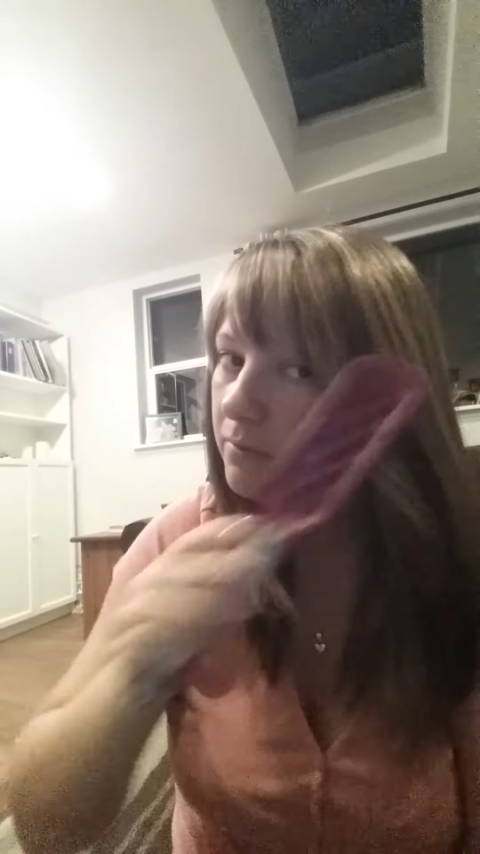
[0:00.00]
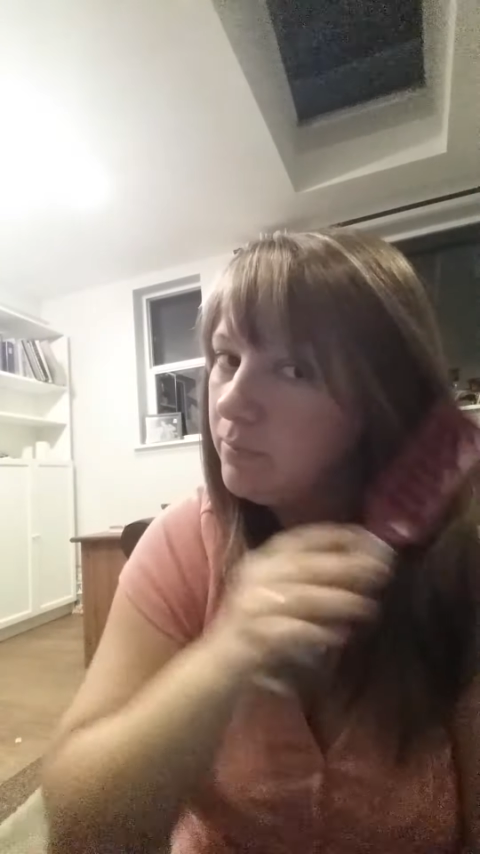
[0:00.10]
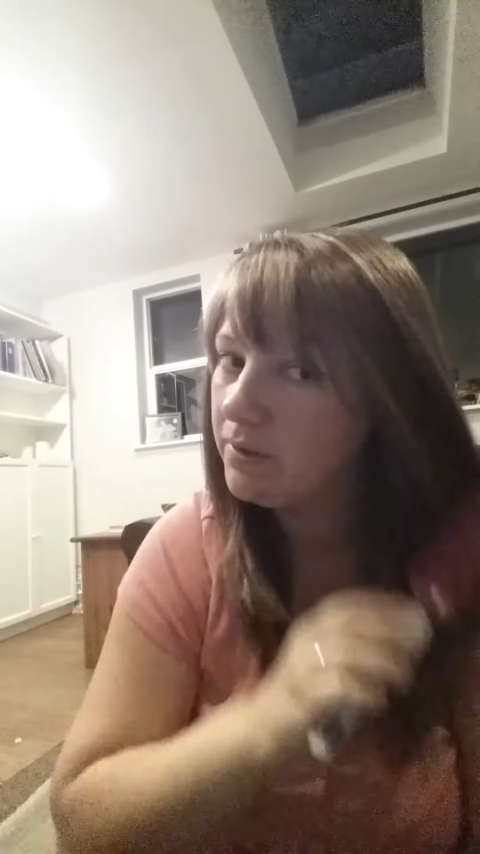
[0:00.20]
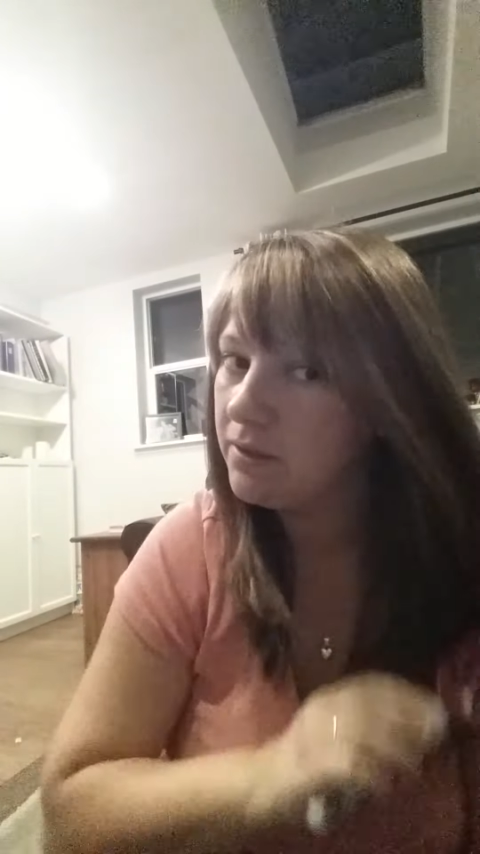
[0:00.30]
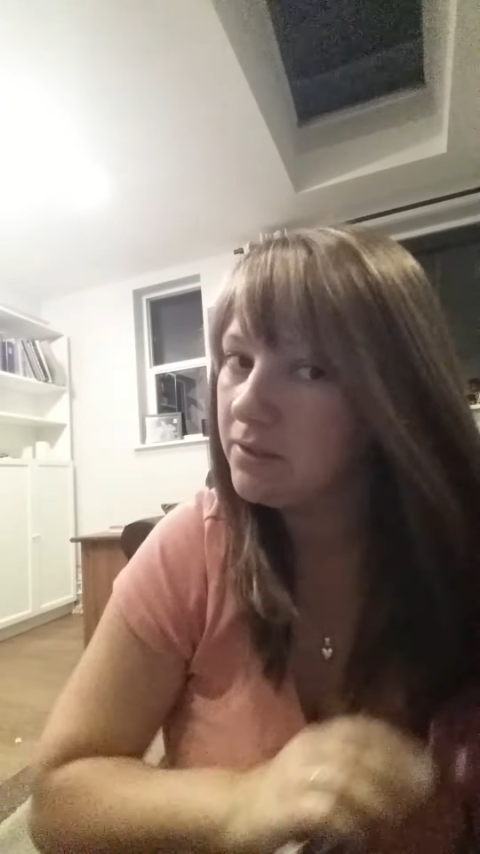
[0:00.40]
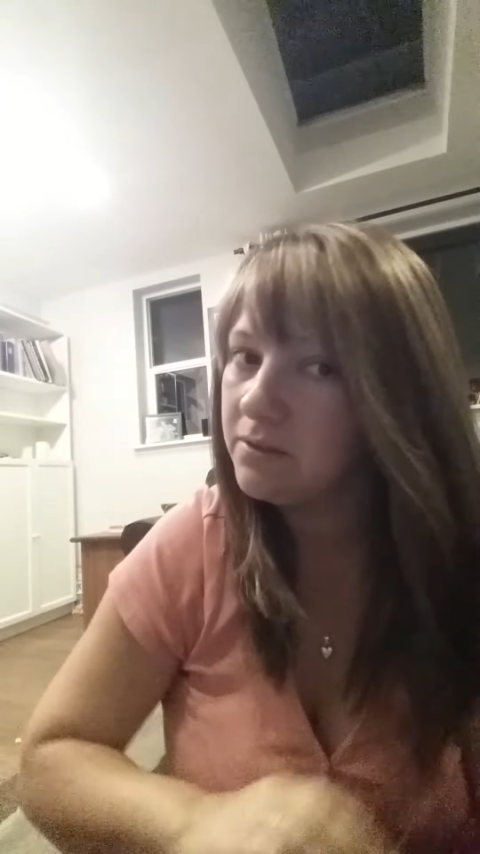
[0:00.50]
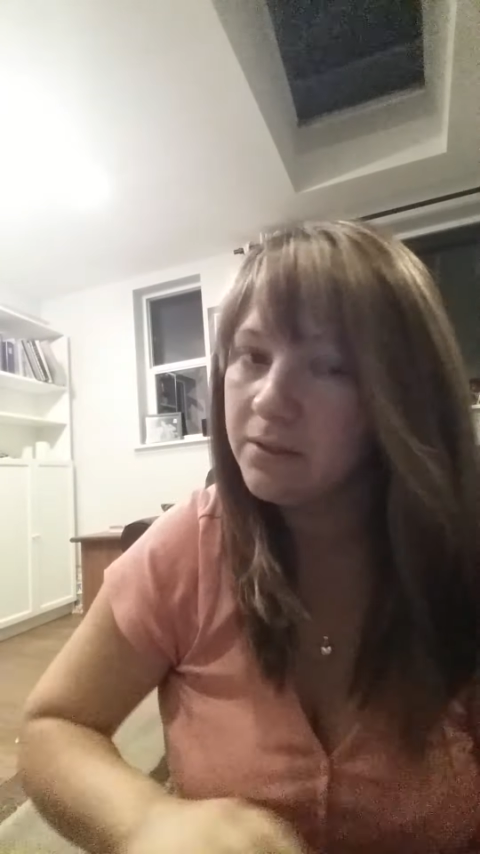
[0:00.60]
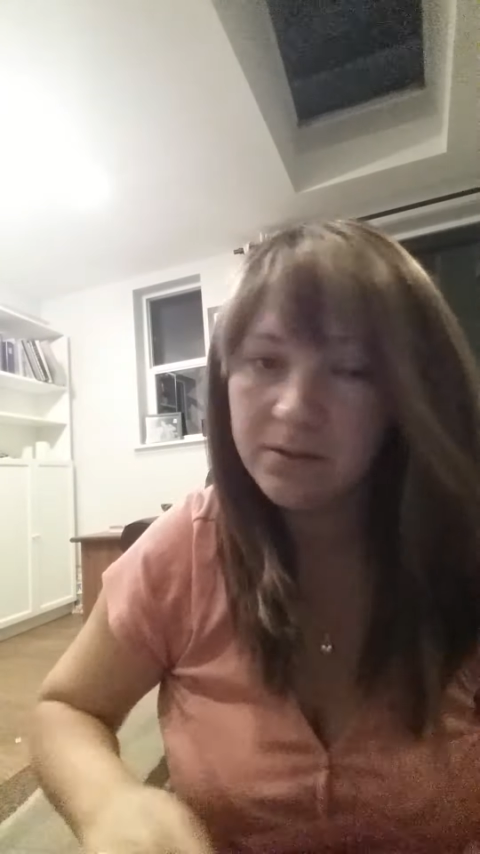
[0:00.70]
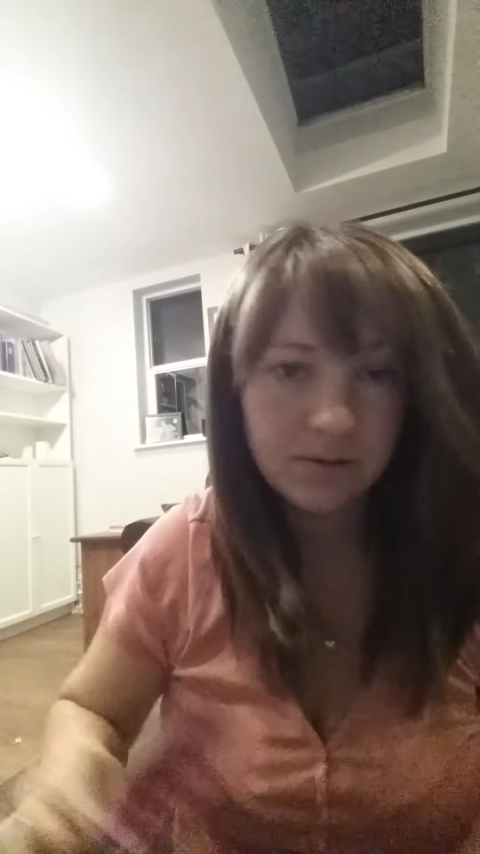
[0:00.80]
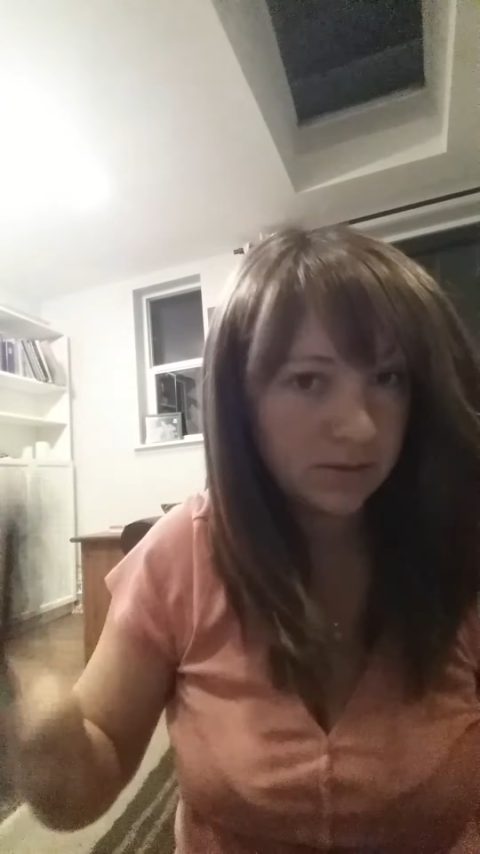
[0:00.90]
But
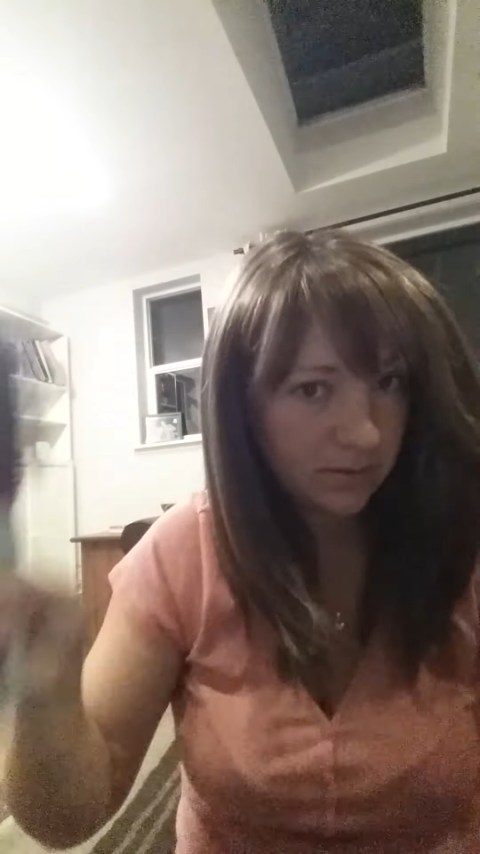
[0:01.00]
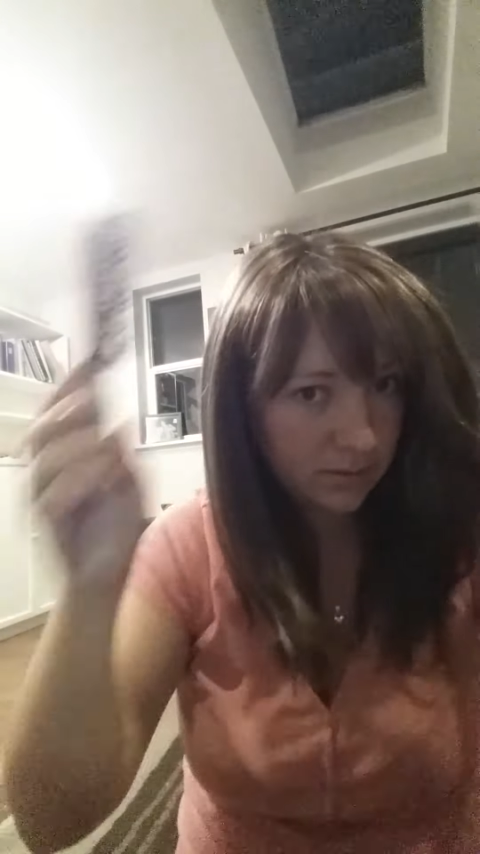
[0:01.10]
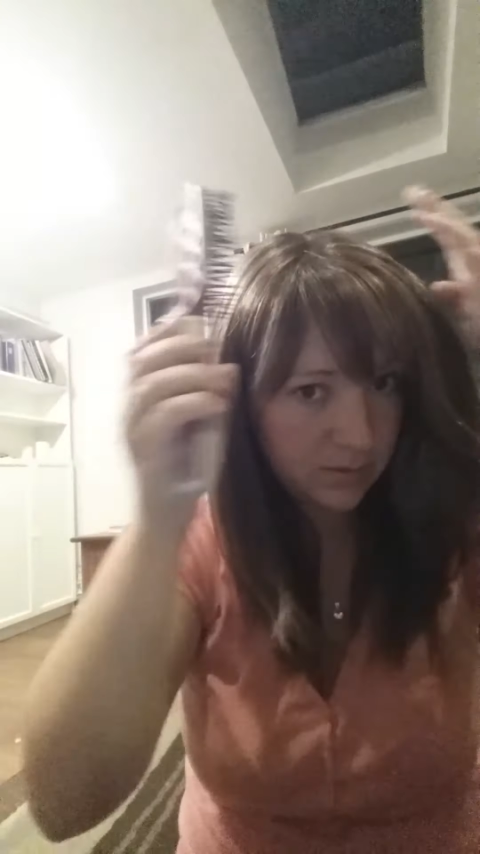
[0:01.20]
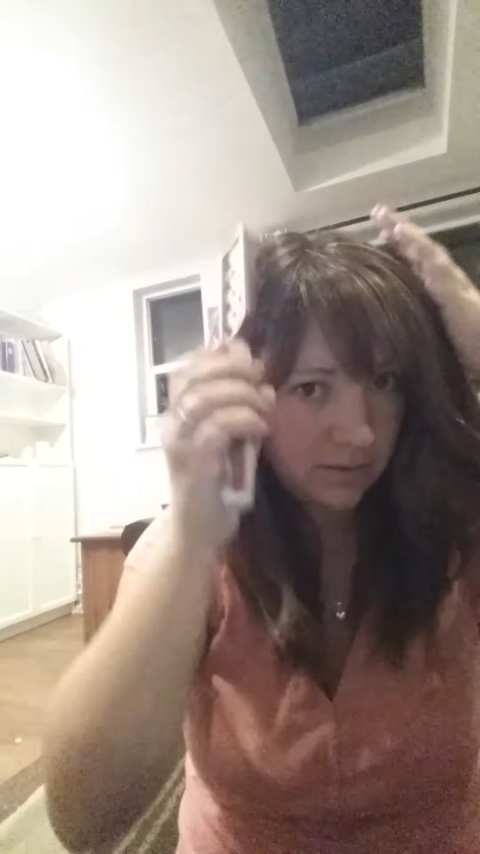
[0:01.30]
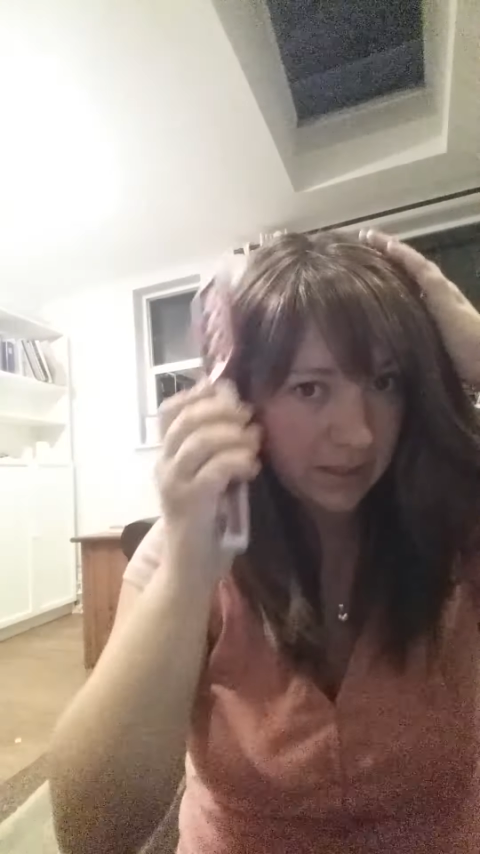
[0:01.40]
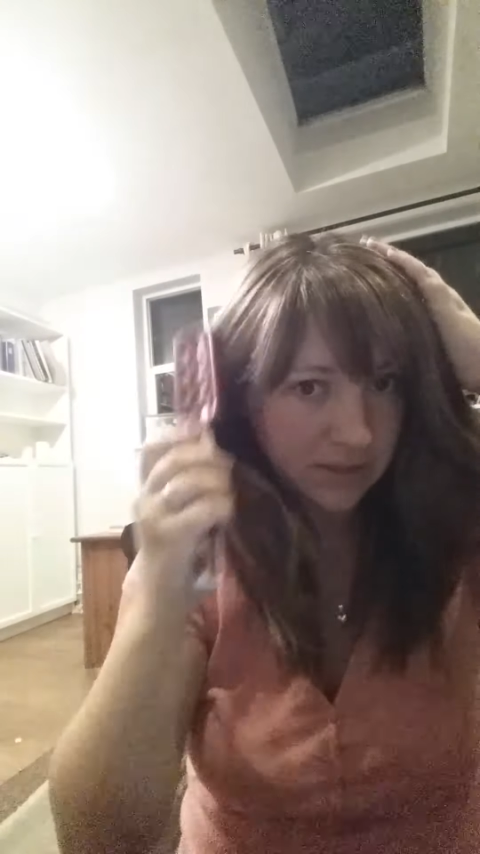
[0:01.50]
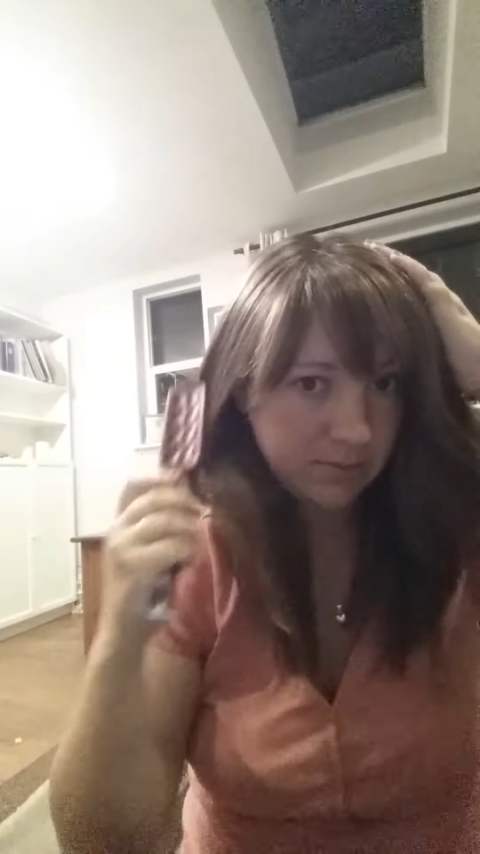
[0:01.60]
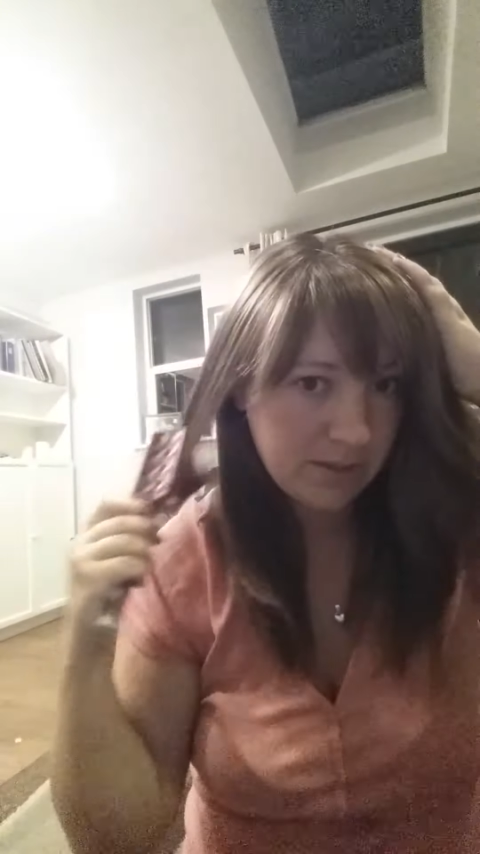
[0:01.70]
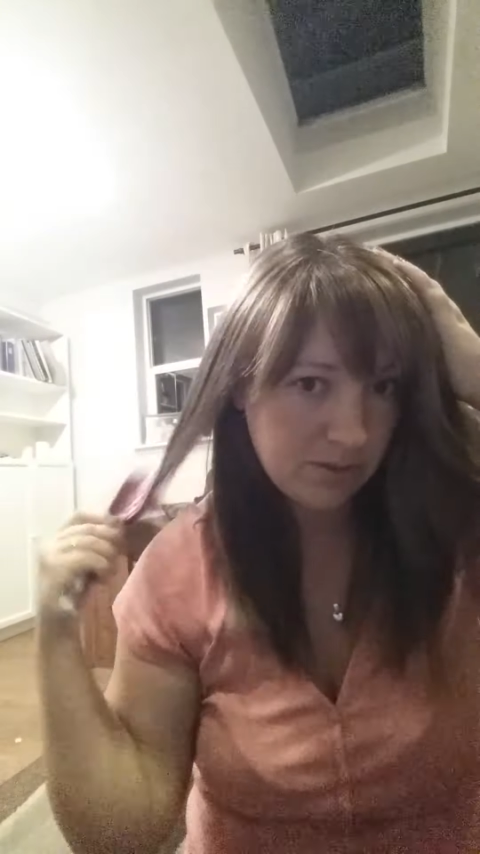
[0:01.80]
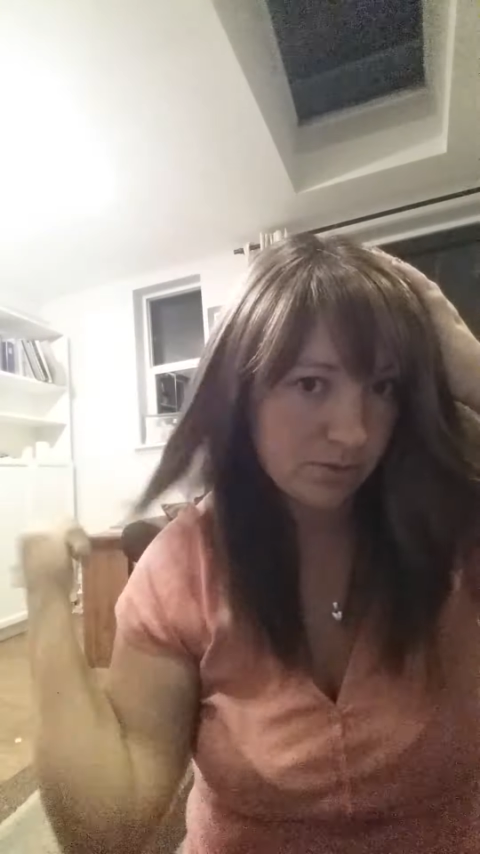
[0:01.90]
that's
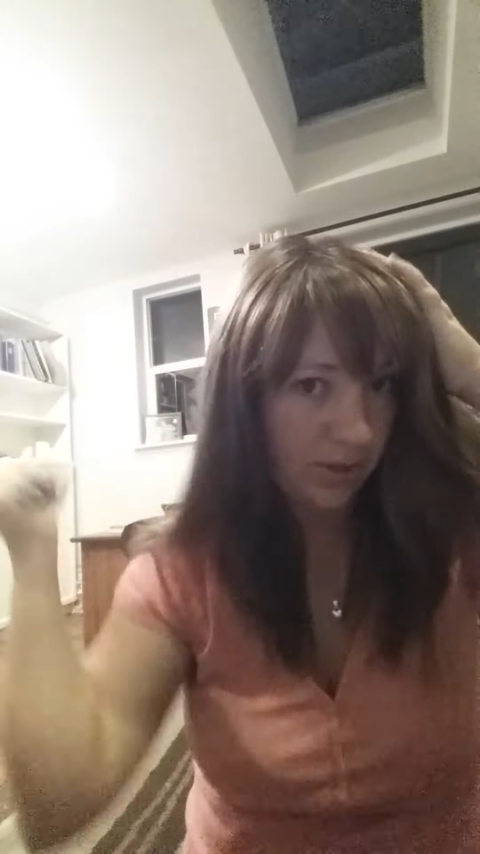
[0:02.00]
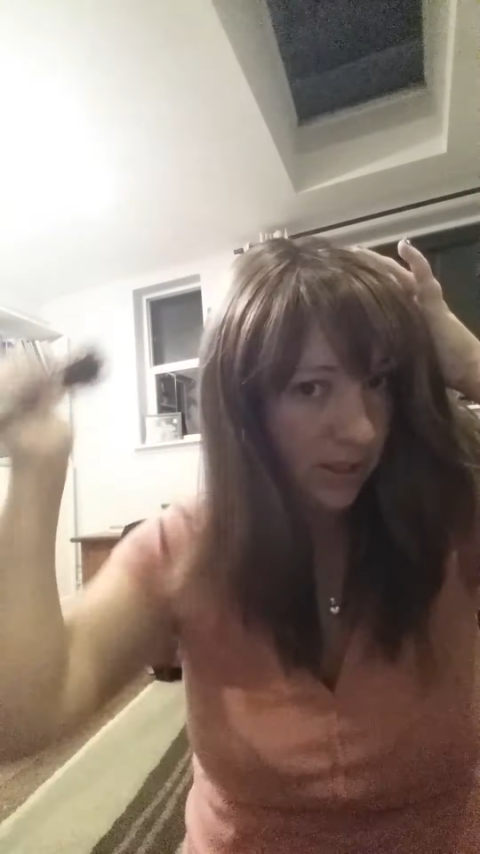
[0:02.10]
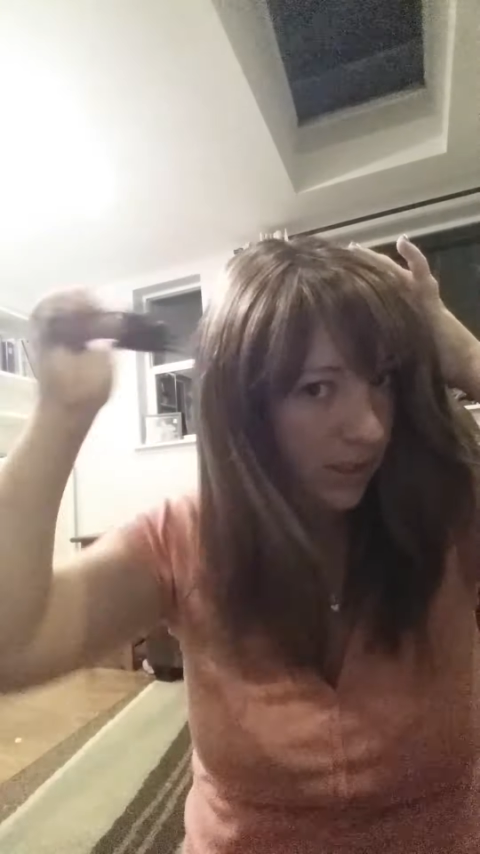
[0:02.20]
my story,